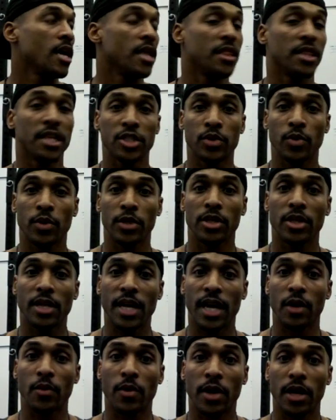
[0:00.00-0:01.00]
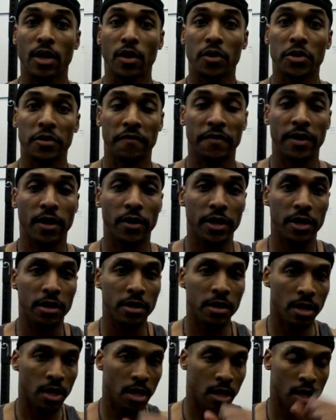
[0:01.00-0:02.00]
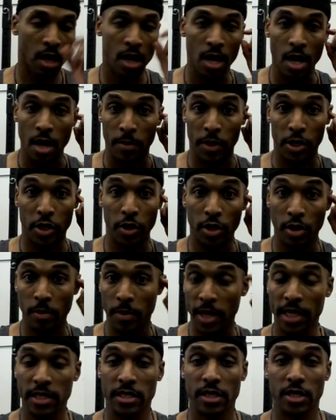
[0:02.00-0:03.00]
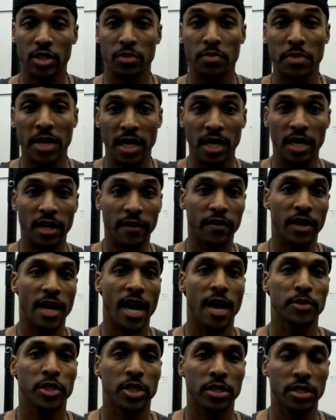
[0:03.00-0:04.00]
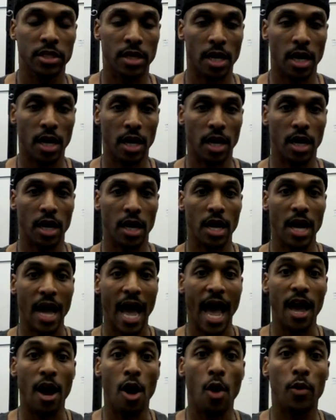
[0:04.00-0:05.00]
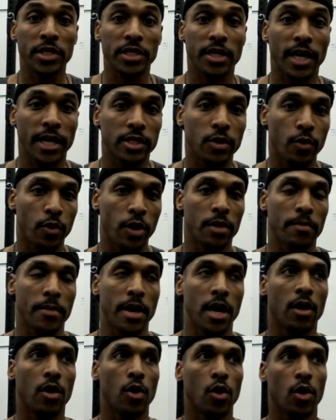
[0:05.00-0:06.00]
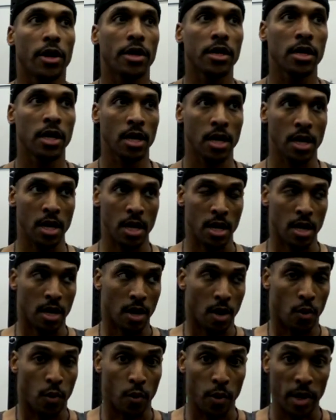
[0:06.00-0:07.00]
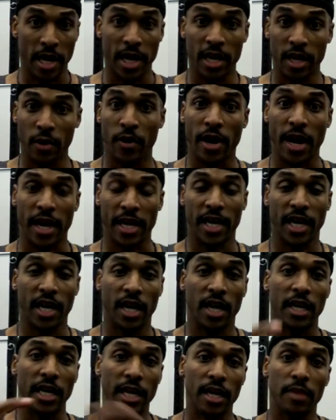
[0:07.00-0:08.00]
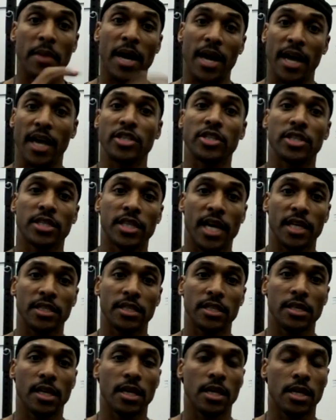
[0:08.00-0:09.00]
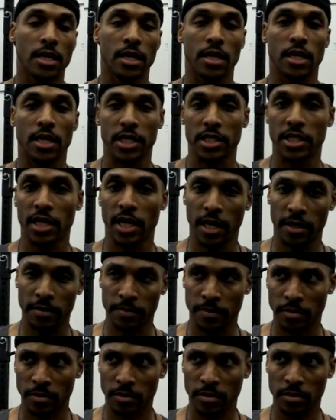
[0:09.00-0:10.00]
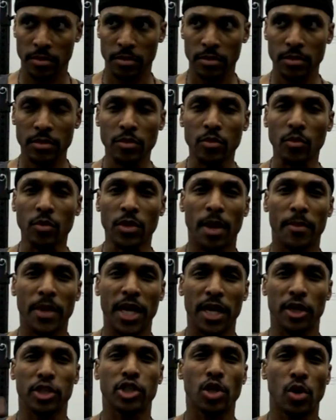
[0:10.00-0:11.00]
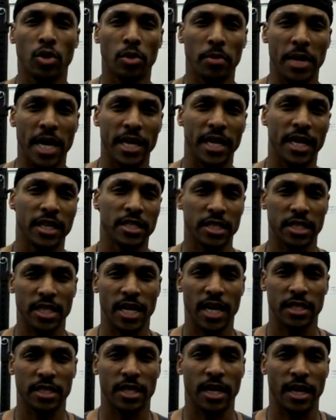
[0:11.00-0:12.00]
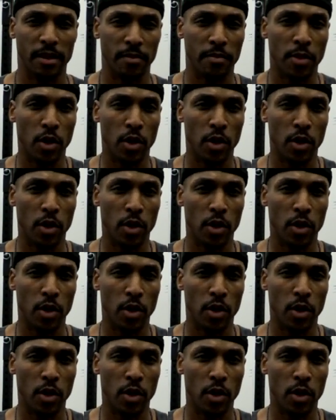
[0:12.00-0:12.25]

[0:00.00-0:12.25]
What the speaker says: And this one, you kind of want to go to failure, but do your best. There's many different options. I always like to work my core anywhere I can in my exercises, because then I'm getting a total body exercise, like